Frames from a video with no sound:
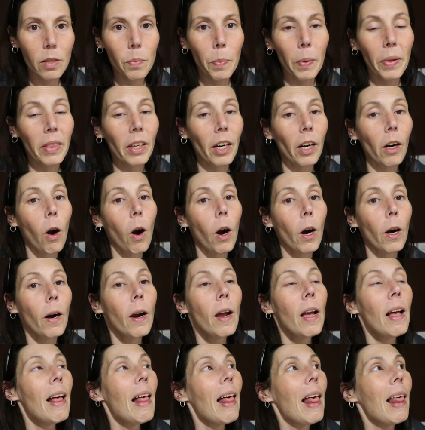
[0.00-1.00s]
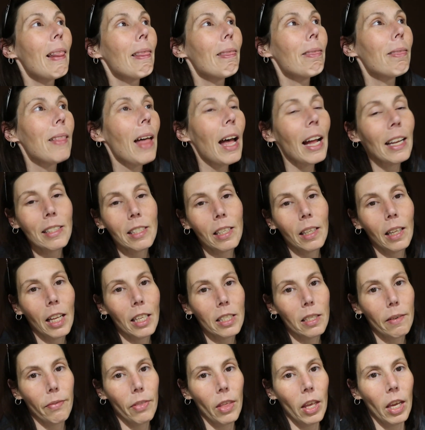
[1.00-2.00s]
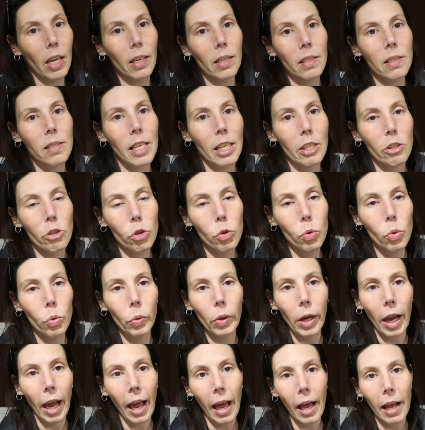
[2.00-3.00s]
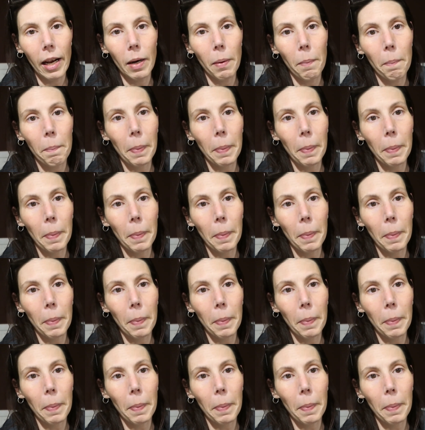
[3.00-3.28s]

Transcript: But there are lots and lots of things that you can